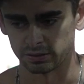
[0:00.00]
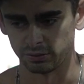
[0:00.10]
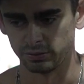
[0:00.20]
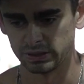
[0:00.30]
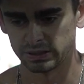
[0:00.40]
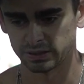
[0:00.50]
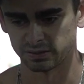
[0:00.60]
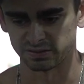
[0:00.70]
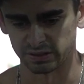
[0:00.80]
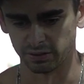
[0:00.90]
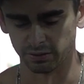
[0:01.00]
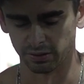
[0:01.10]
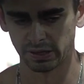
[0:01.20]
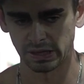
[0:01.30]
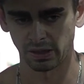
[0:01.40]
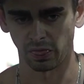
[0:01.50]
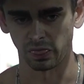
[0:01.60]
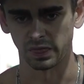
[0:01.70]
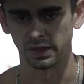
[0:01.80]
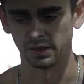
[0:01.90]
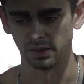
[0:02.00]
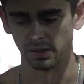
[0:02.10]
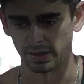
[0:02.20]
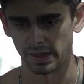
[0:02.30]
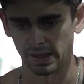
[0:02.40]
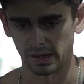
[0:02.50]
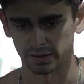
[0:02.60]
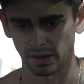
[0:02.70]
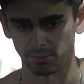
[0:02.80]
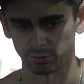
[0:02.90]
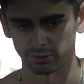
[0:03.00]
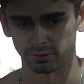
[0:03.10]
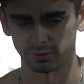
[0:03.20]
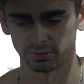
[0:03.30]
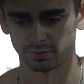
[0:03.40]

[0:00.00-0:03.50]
you need to consider the anatomical